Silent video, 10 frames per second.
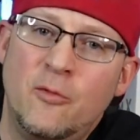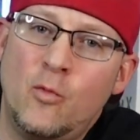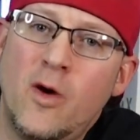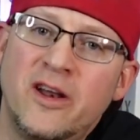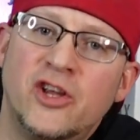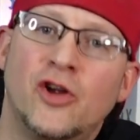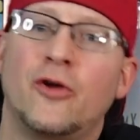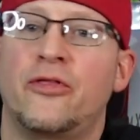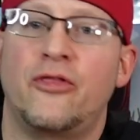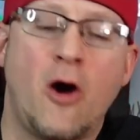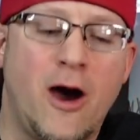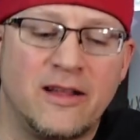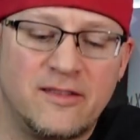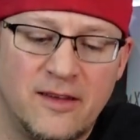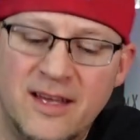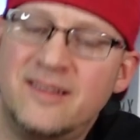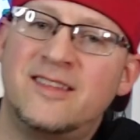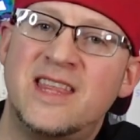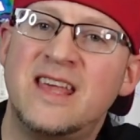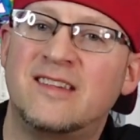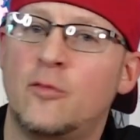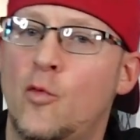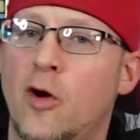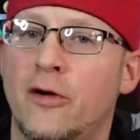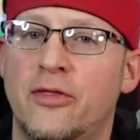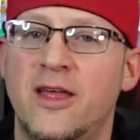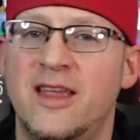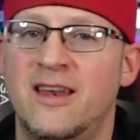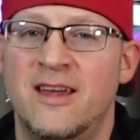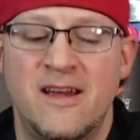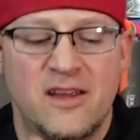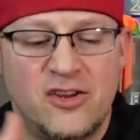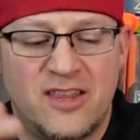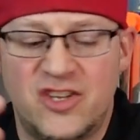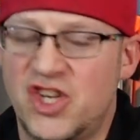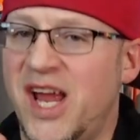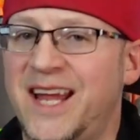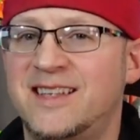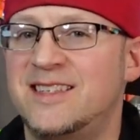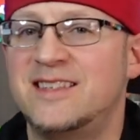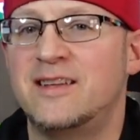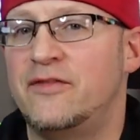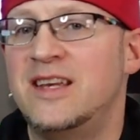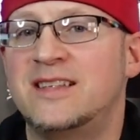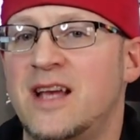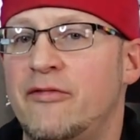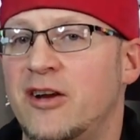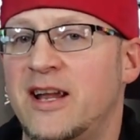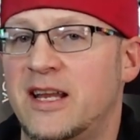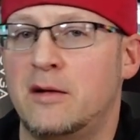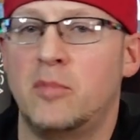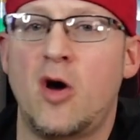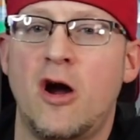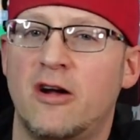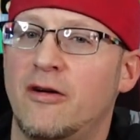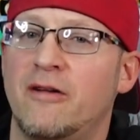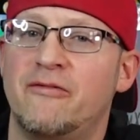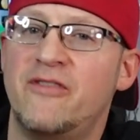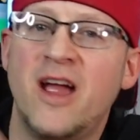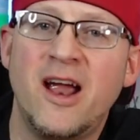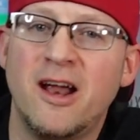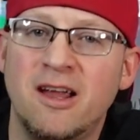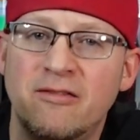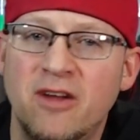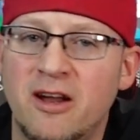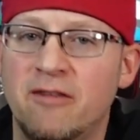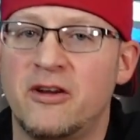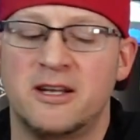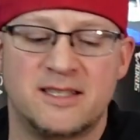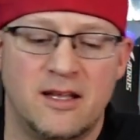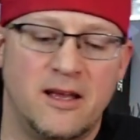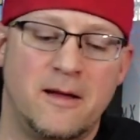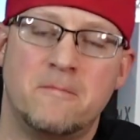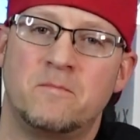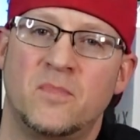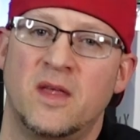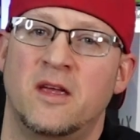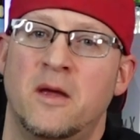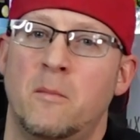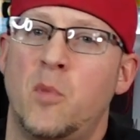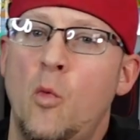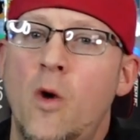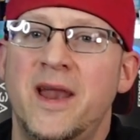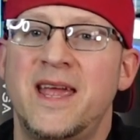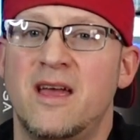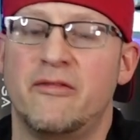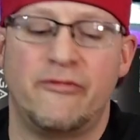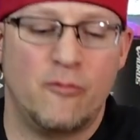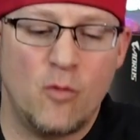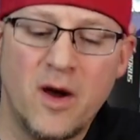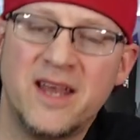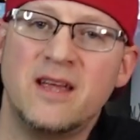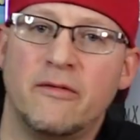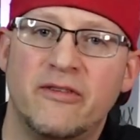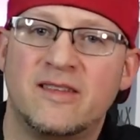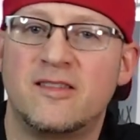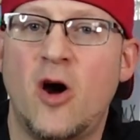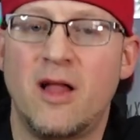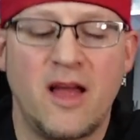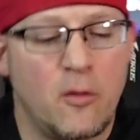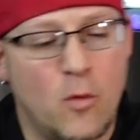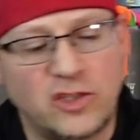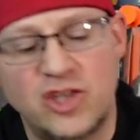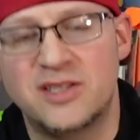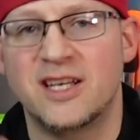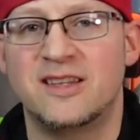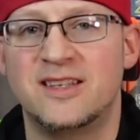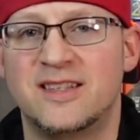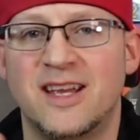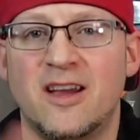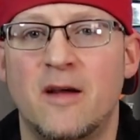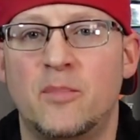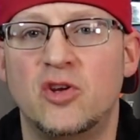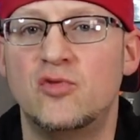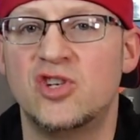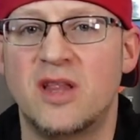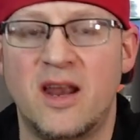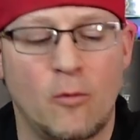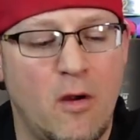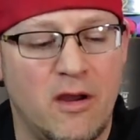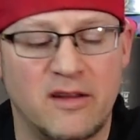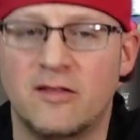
What are your thoughts? Is this worth it? The chances of this ever hitting a block are very, very, very slim. But what if? What if? It's not like once you set this thing up, you just let it run.